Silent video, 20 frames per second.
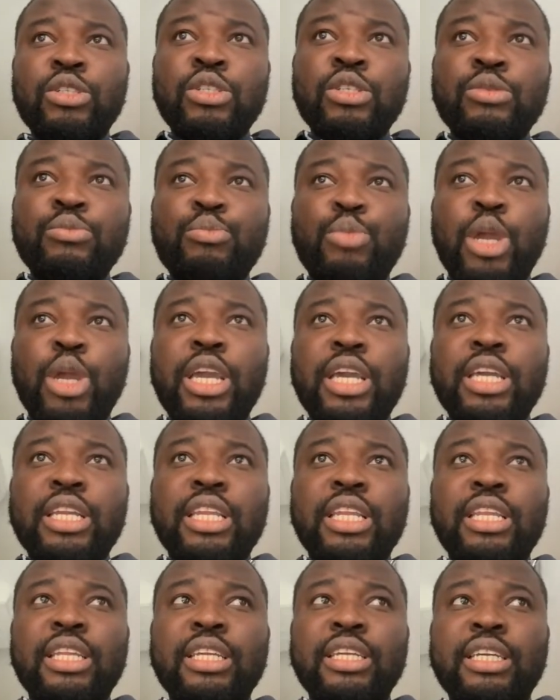paid
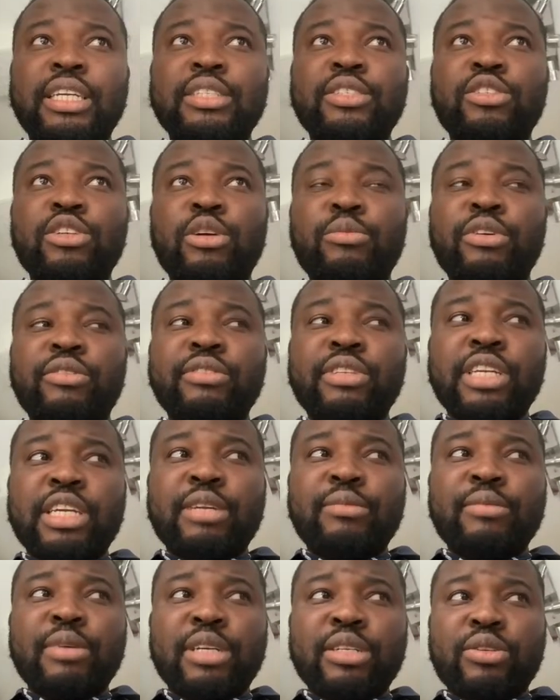in some of
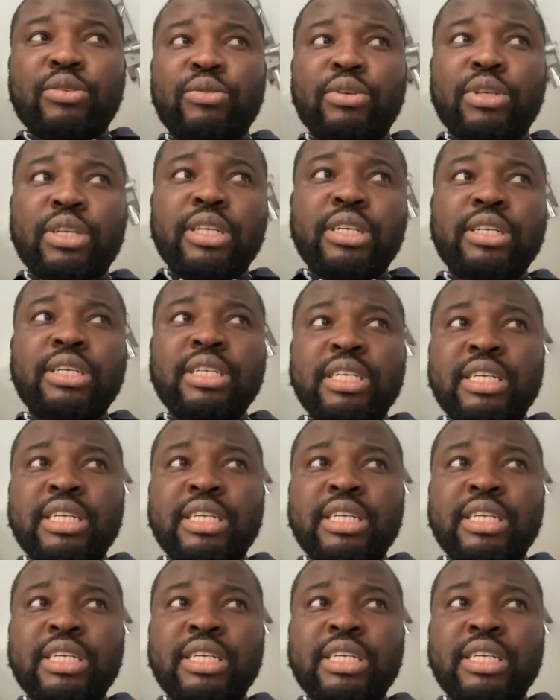them as well,